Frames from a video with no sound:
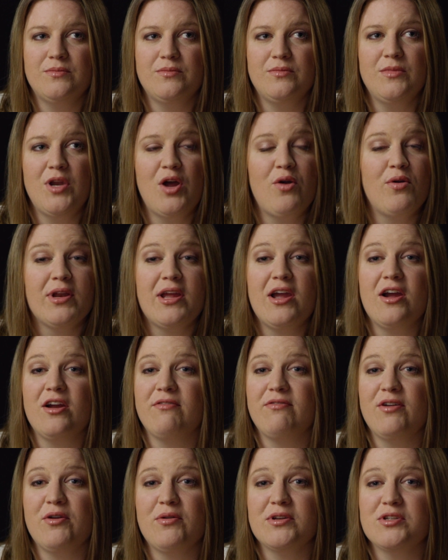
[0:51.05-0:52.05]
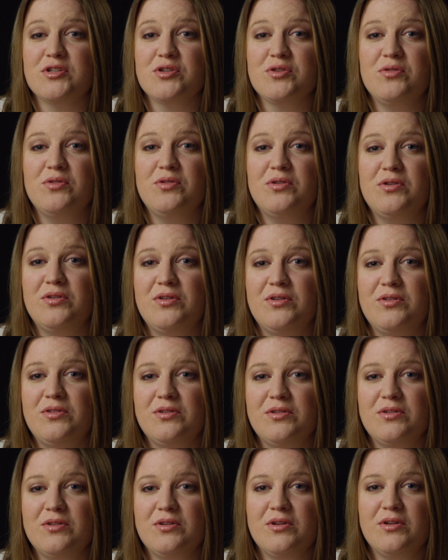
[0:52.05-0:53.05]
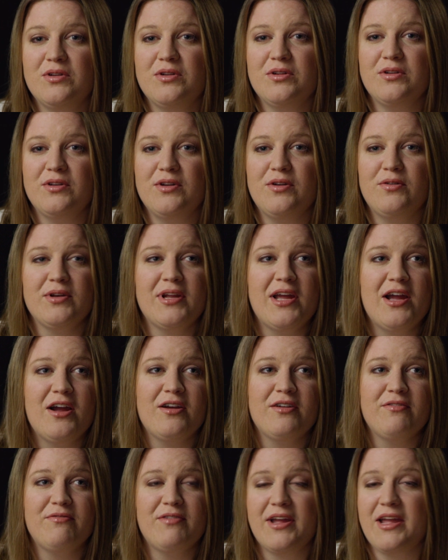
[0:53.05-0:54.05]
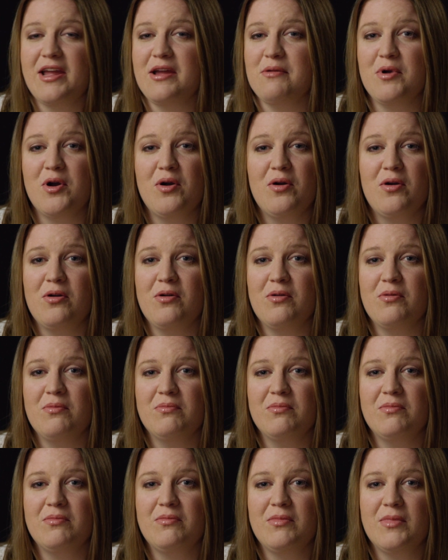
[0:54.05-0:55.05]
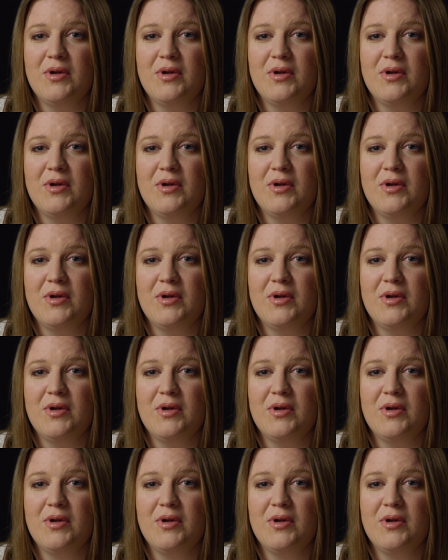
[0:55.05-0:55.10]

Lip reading: No one cared if I went to school. No one cared if I came home.